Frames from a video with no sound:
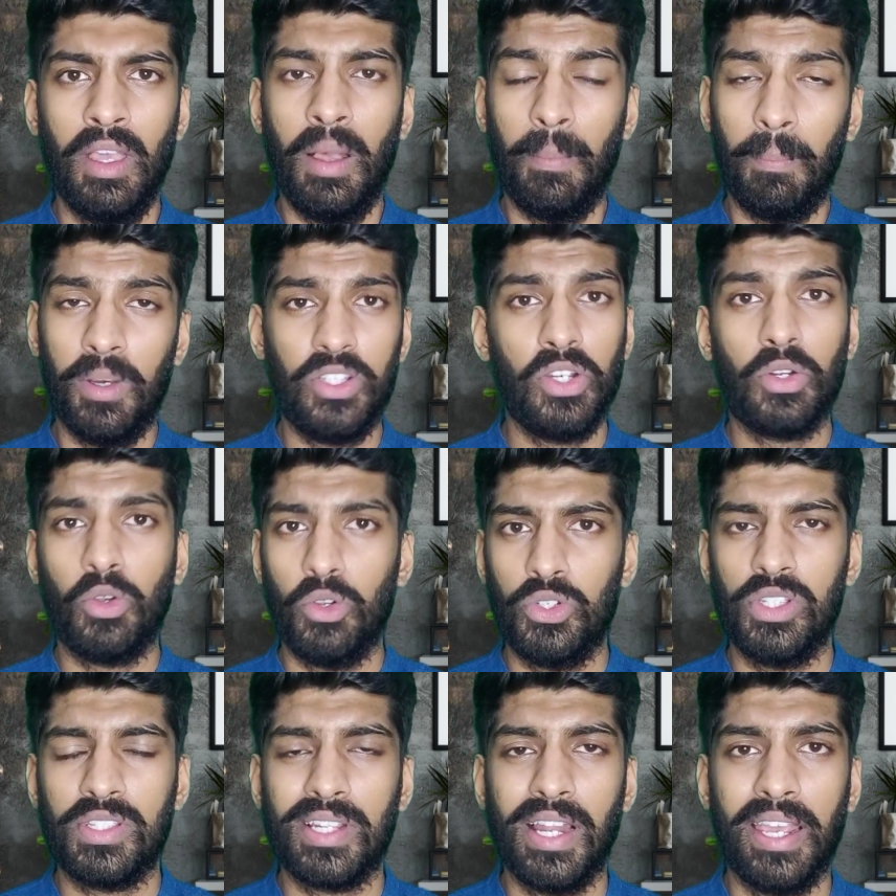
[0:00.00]

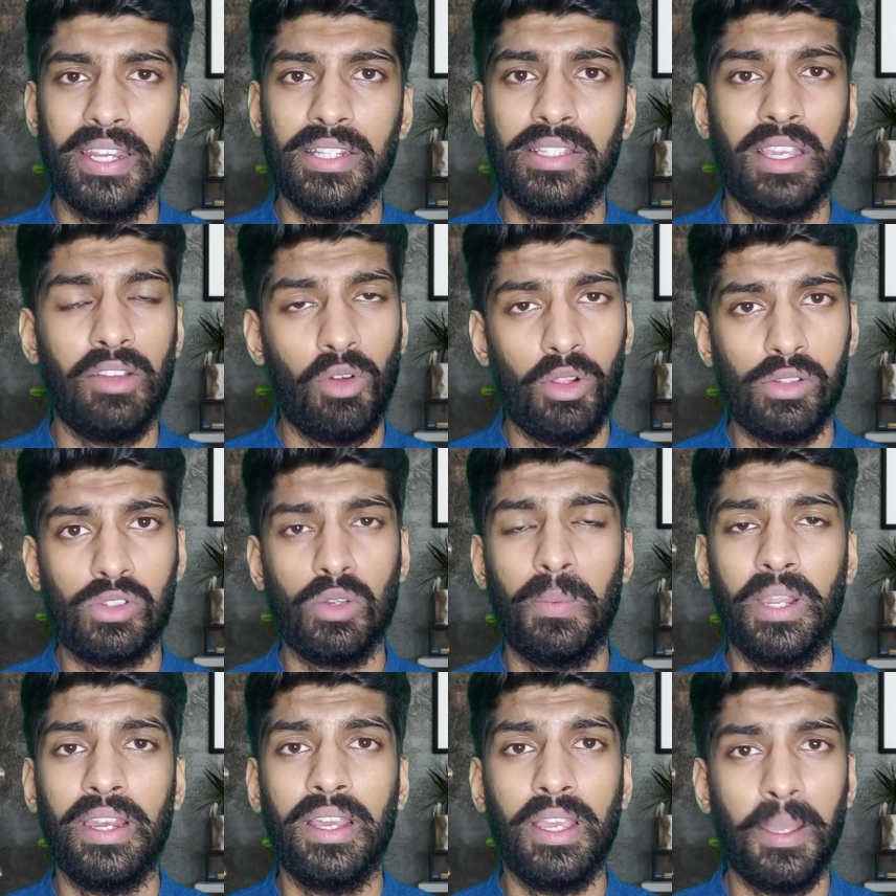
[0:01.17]
Budget-conscious clients have also
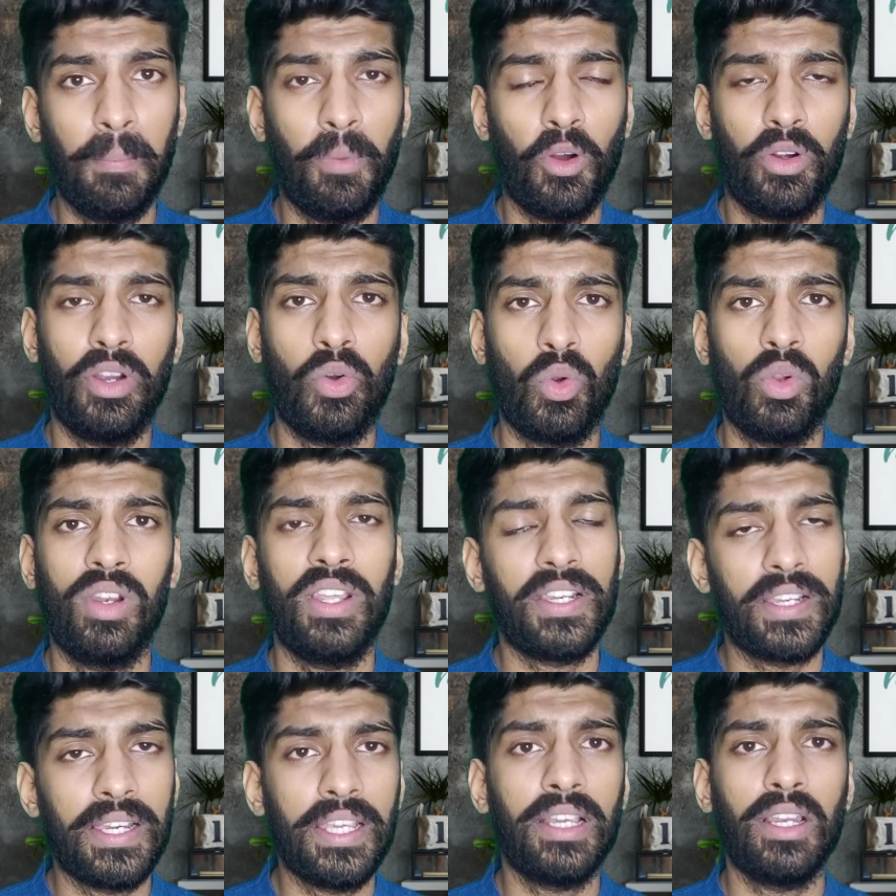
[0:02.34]
played an important role in
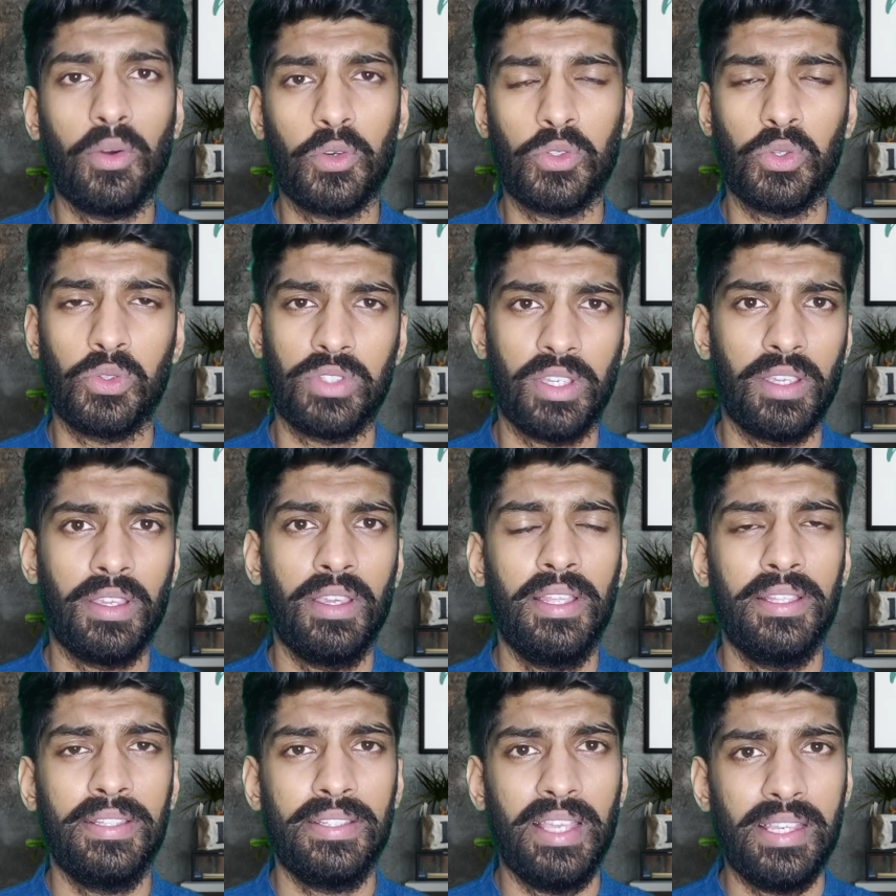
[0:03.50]
legal outsourcing,
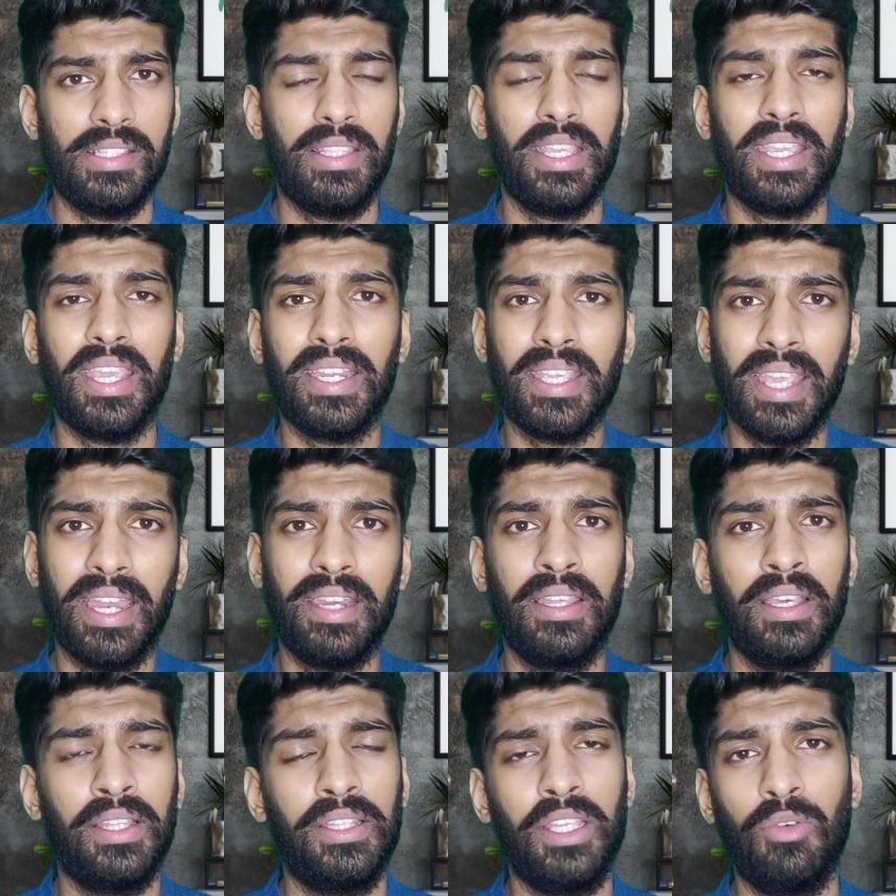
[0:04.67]
as they can get
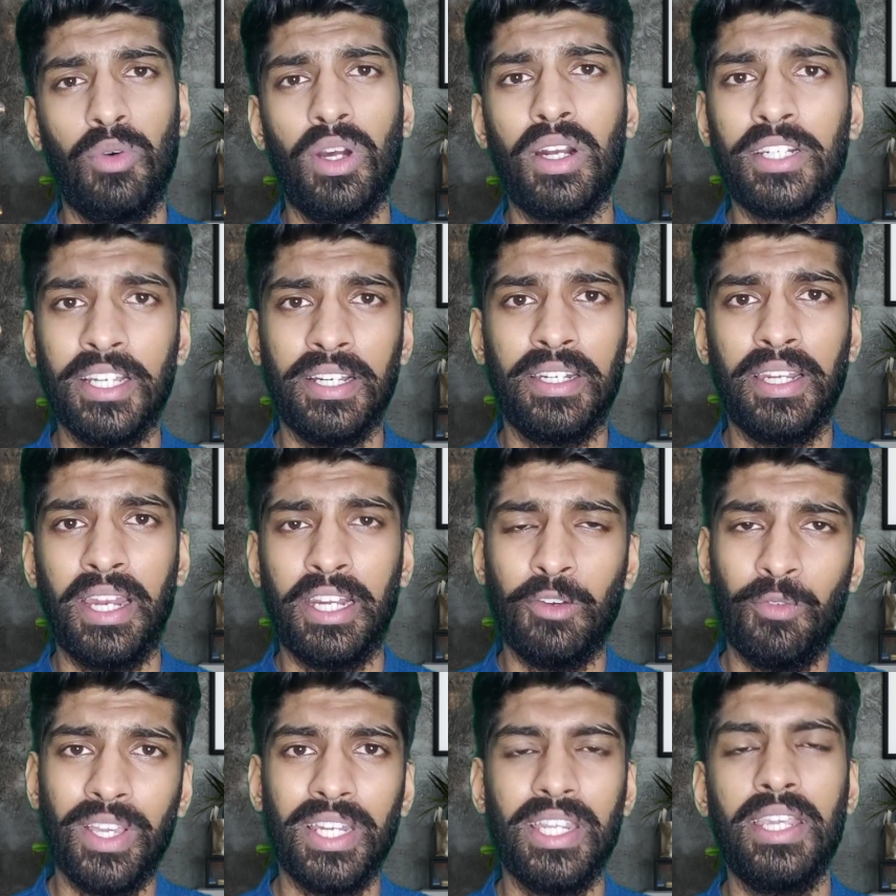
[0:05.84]
their work done at a
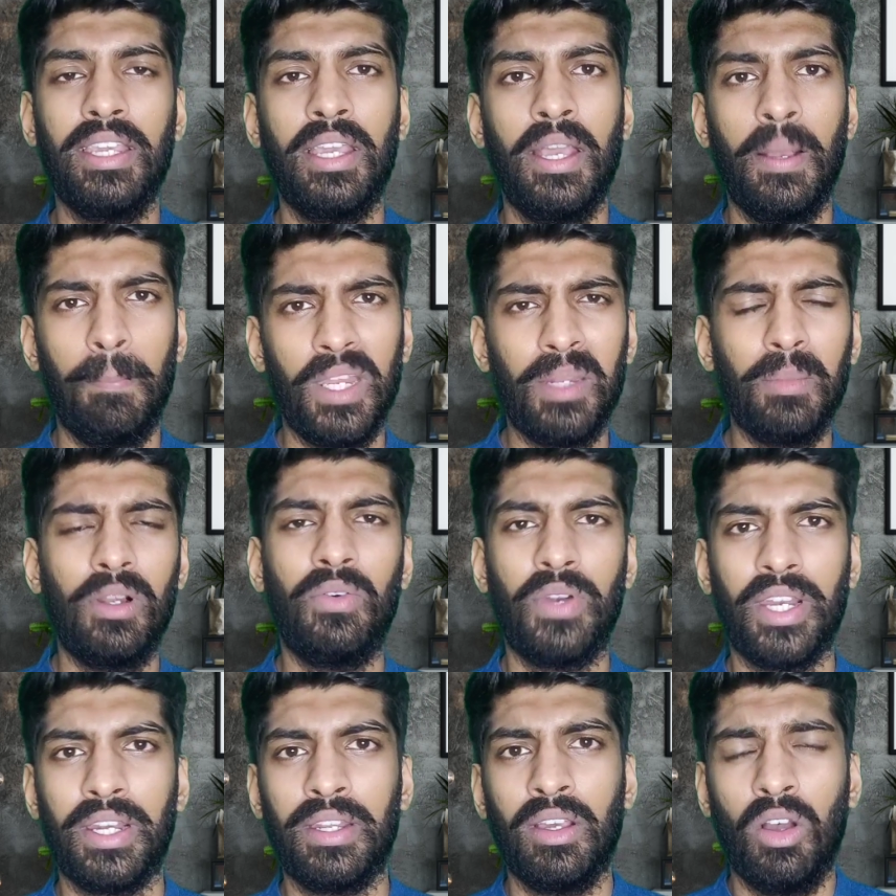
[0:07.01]
very minimal
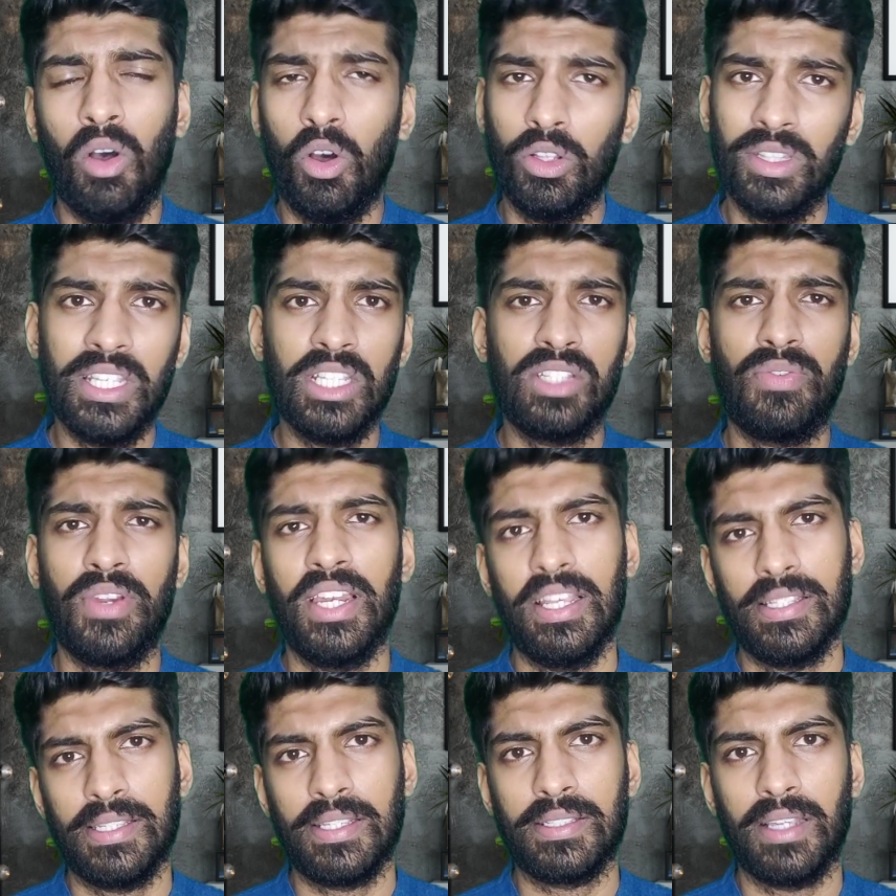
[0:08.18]
rate on these
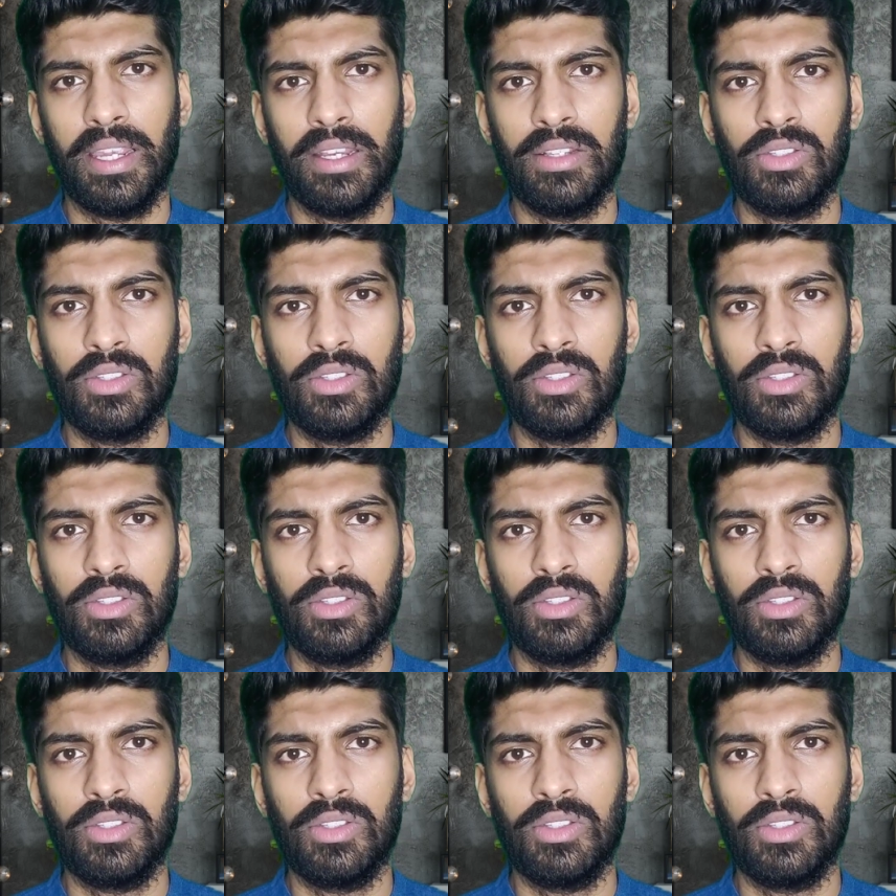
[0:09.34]
freelancing sites.